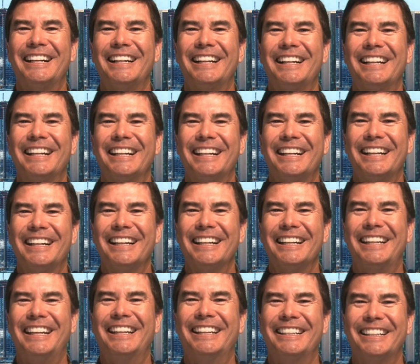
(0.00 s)

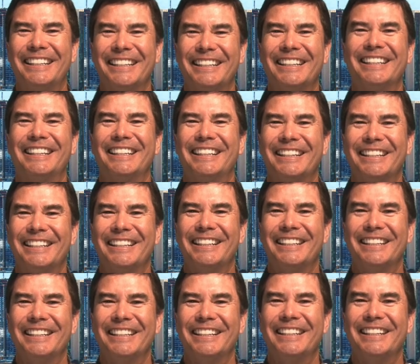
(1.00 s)

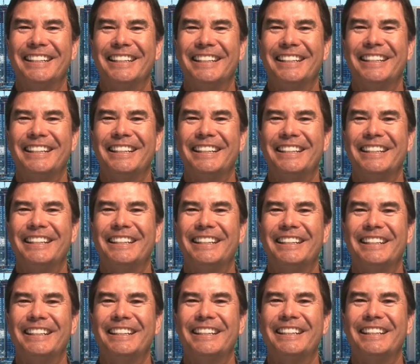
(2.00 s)

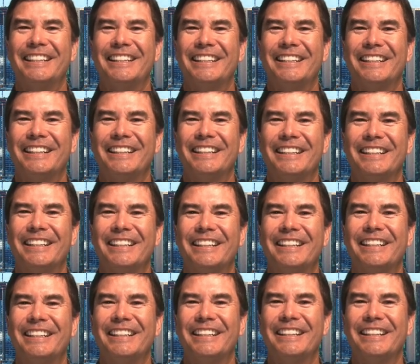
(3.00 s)

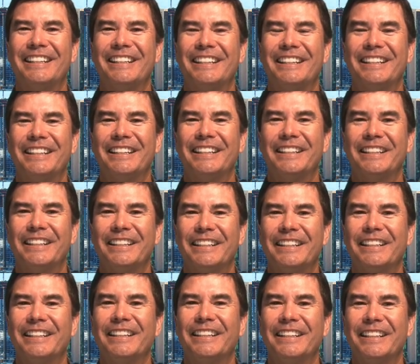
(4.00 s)

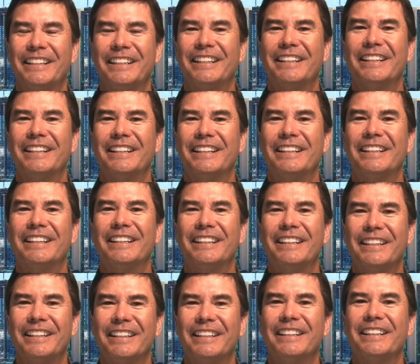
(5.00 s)

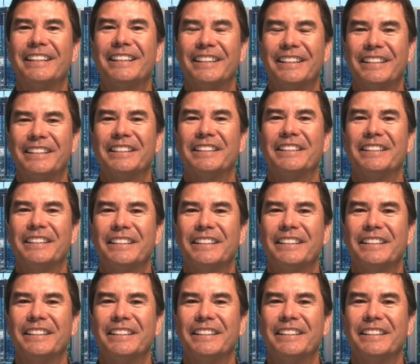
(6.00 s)
The person shown says nothing.